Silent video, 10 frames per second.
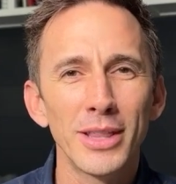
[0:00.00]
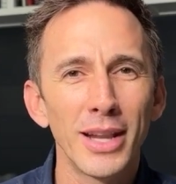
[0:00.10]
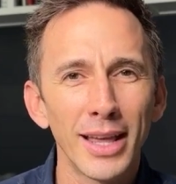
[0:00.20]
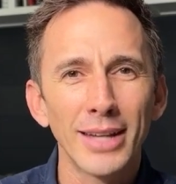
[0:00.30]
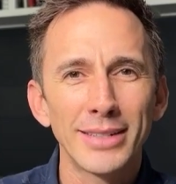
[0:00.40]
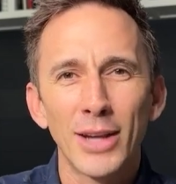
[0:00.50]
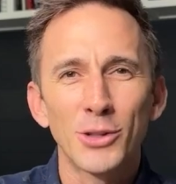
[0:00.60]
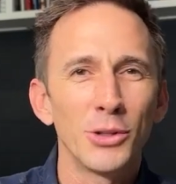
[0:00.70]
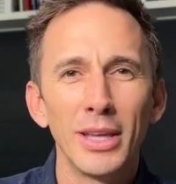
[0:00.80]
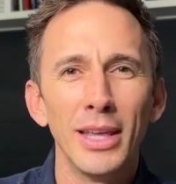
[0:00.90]
And then I got to
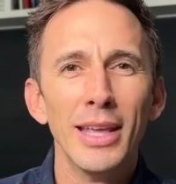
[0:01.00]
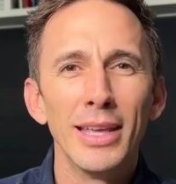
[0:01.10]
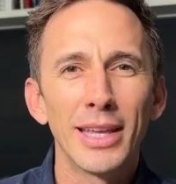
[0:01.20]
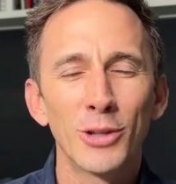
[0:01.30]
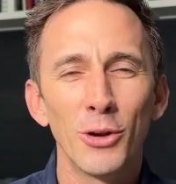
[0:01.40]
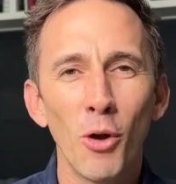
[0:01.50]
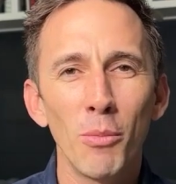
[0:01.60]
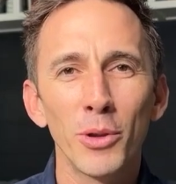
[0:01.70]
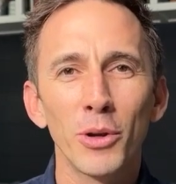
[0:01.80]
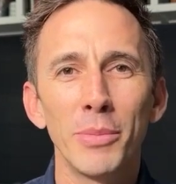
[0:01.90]
actually get to know
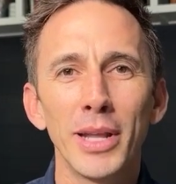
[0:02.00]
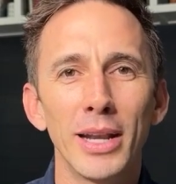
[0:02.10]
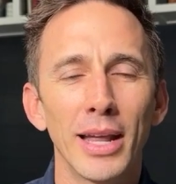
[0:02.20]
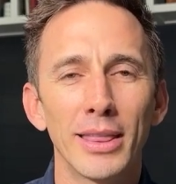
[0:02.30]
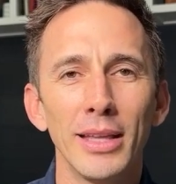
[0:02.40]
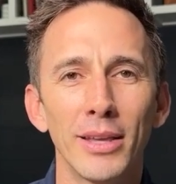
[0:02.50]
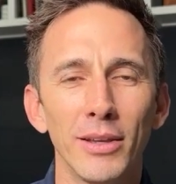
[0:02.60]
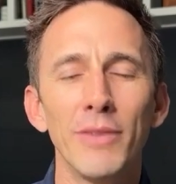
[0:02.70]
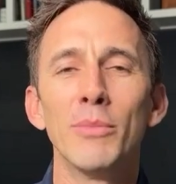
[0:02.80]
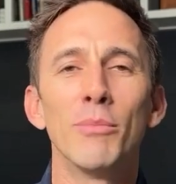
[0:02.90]
him a little bit. And I think
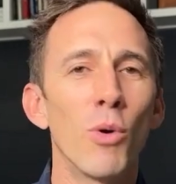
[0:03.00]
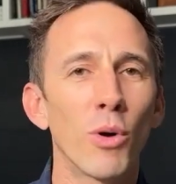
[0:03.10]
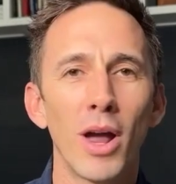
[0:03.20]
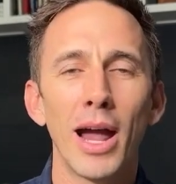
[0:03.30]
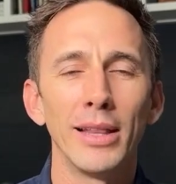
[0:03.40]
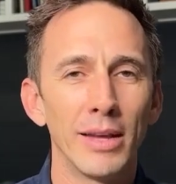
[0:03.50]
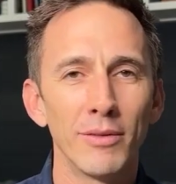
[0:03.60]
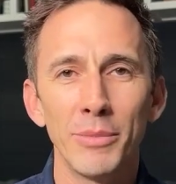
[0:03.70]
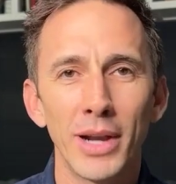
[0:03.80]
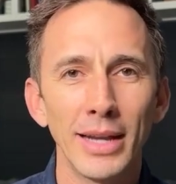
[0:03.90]
even more highly of
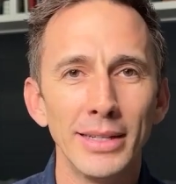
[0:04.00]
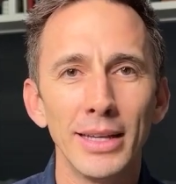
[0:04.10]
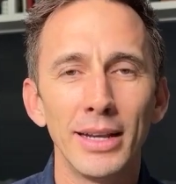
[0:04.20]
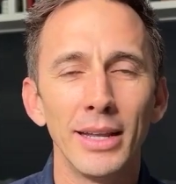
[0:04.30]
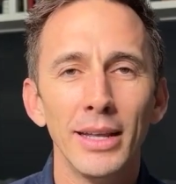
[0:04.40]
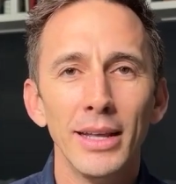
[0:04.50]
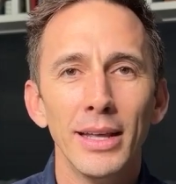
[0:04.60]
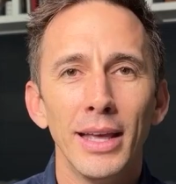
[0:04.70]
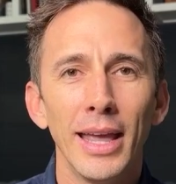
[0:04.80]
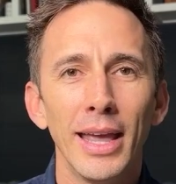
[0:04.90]
him than I did.
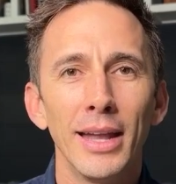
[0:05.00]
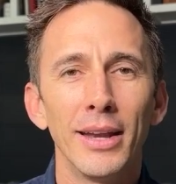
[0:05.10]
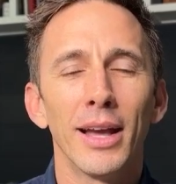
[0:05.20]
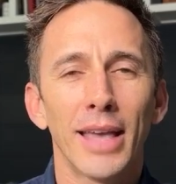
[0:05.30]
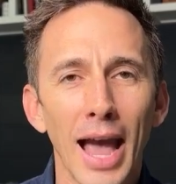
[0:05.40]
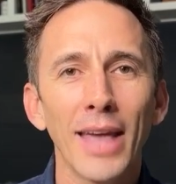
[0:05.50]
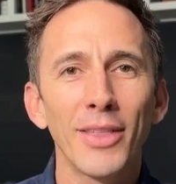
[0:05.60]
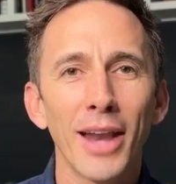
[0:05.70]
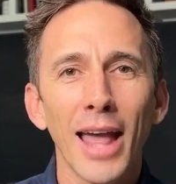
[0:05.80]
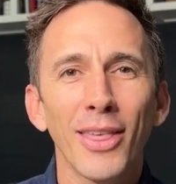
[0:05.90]
And a guy
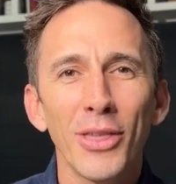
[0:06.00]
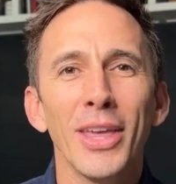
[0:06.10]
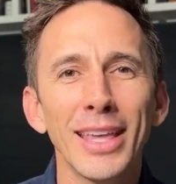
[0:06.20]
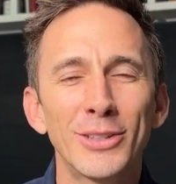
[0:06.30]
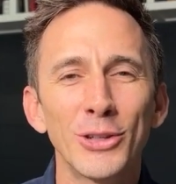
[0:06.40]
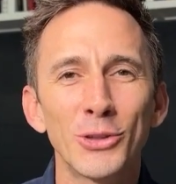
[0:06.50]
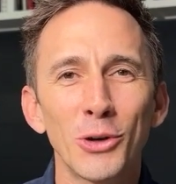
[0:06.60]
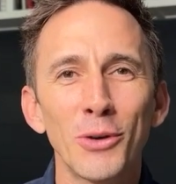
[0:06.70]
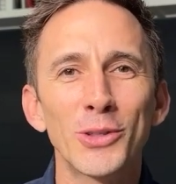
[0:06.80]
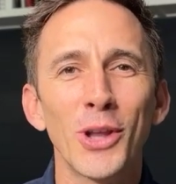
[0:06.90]
that I think
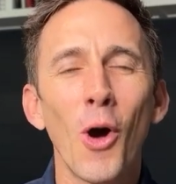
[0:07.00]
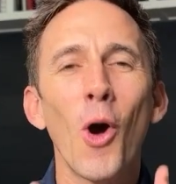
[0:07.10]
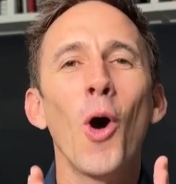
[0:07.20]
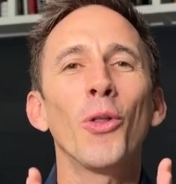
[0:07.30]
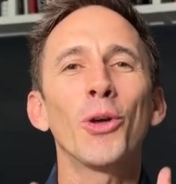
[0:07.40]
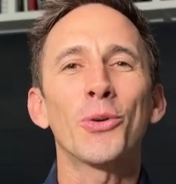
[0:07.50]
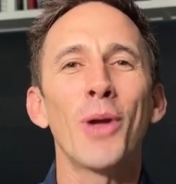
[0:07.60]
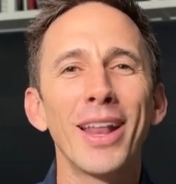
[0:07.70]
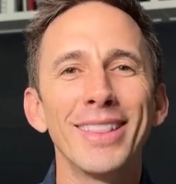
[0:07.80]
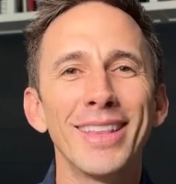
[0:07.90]
deserves all the
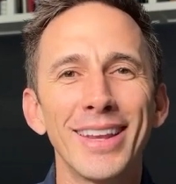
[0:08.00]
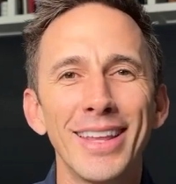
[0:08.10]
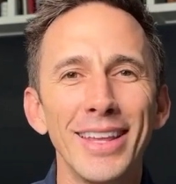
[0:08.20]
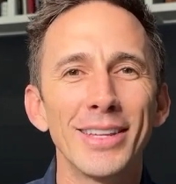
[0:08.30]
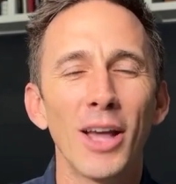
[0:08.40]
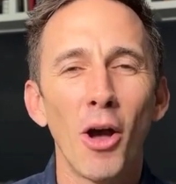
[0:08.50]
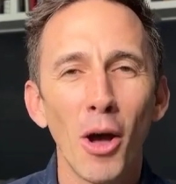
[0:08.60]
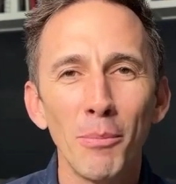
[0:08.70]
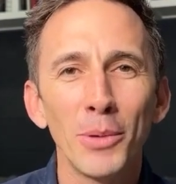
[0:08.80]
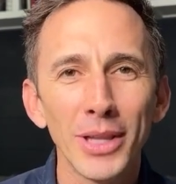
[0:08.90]
credit that he
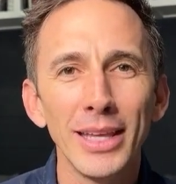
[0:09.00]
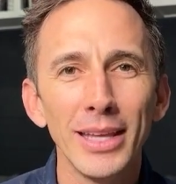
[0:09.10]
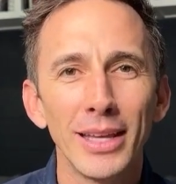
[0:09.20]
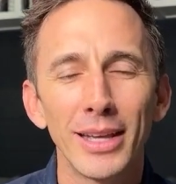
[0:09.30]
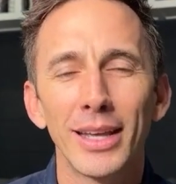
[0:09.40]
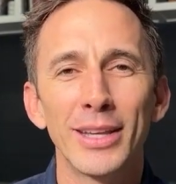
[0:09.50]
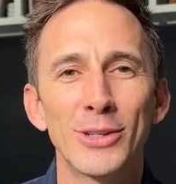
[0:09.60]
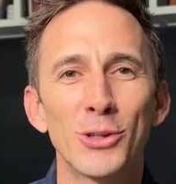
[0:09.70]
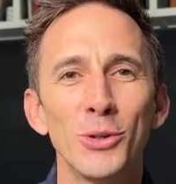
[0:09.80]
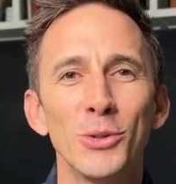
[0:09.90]
humbly
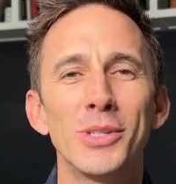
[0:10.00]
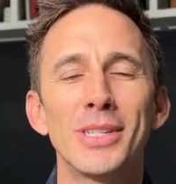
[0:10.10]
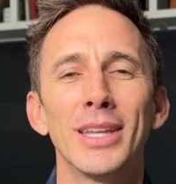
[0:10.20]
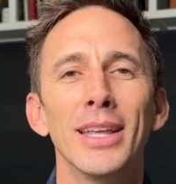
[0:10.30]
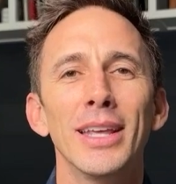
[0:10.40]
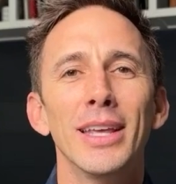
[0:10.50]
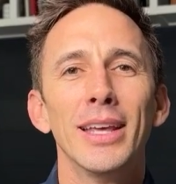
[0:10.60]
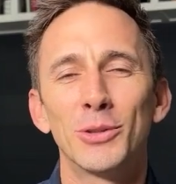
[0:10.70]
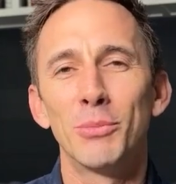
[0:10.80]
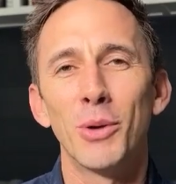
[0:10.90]
exudes.
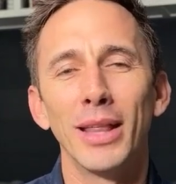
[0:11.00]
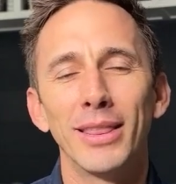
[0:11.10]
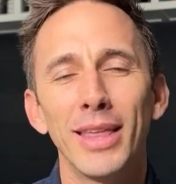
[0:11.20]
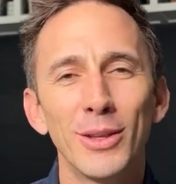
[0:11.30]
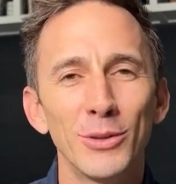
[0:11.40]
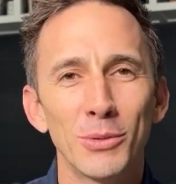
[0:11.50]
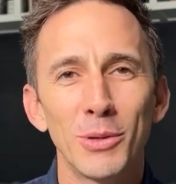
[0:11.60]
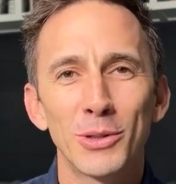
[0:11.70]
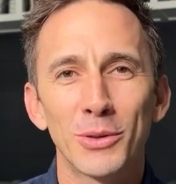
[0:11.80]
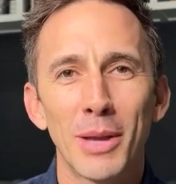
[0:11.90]
So Brett, thank you so
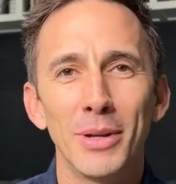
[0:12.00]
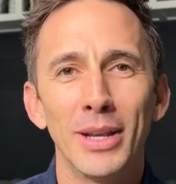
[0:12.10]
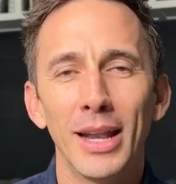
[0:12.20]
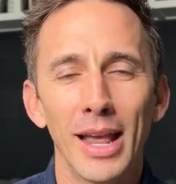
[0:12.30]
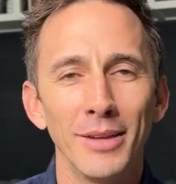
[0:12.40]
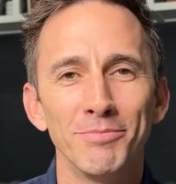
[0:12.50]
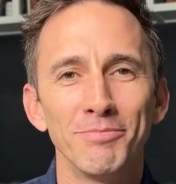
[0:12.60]
much for coming today.